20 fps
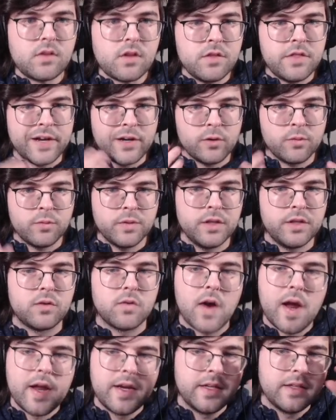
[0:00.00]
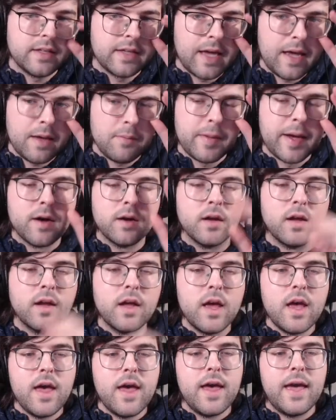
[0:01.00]
that are really grinding the game out.
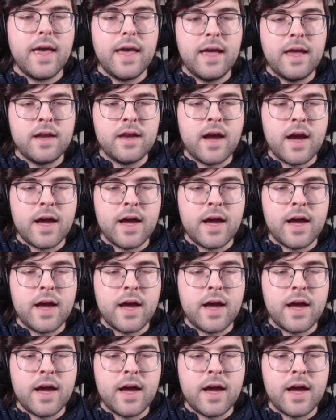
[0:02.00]
And